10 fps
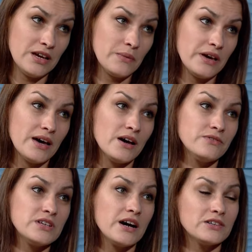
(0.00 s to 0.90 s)
We have
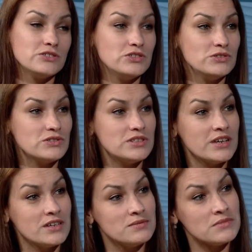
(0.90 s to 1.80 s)
Taco
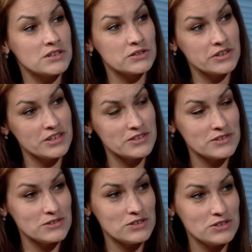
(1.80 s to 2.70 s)
Tuesday and margaritas
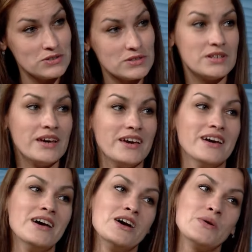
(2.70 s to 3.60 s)
on Tuesday.
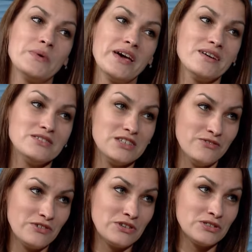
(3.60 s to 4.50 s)
We have
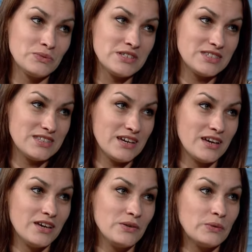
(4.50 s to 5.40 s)
seafood on
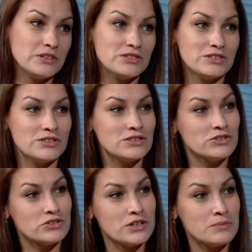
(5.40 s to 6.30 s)
Wednesday, oysters and
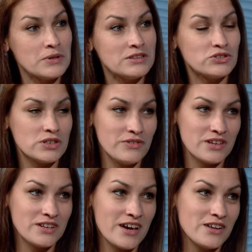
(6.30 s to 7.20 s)
shrimp, and trivia
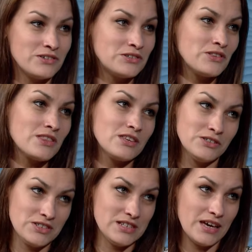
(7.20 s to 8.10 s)
night on
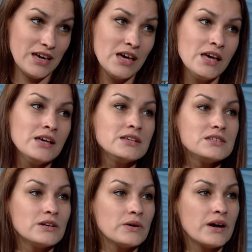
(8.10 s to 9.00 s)
Thursday.
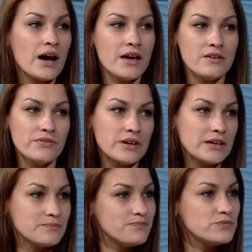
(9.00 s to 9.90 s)
So kind of like
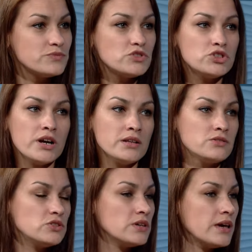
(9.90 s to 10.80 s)
trying
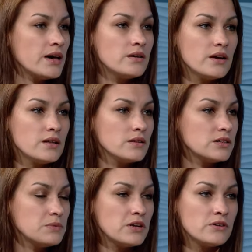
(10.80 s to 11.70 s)
to get a little
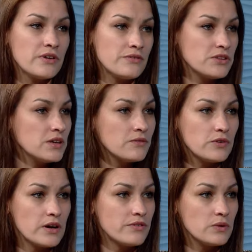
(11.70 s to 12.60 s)
bit of everything for
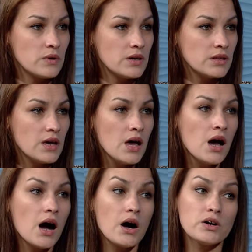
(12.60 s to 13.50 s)
everyone.
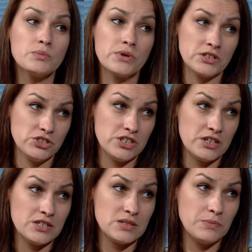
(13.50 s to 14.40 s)
Our
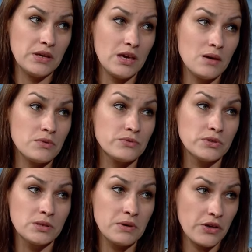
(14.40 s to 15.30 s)
brunches became a
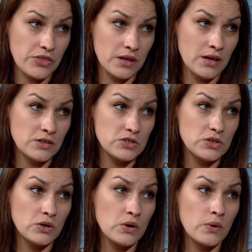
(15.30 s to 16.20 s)
really big thing.
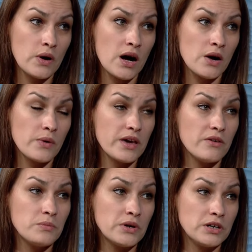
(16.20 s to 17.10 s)
So we have
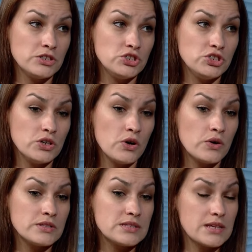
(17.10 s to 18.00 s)
brunch
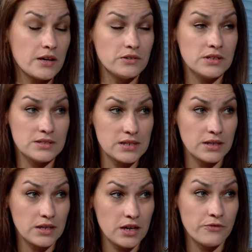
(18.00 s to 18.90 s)
on Saturday and
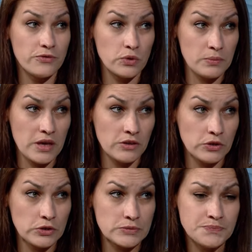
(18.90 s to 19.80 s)
Sunday, full
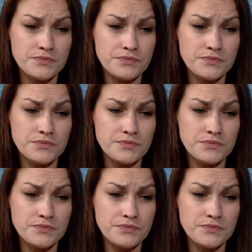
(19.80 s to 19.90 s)
menu.